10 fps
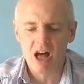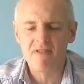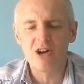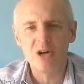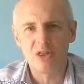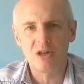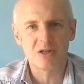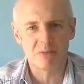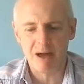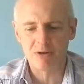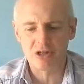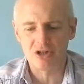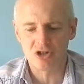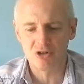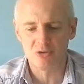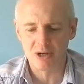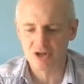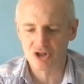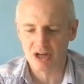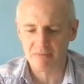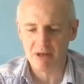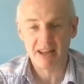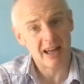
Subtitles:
earthiness about it too, which I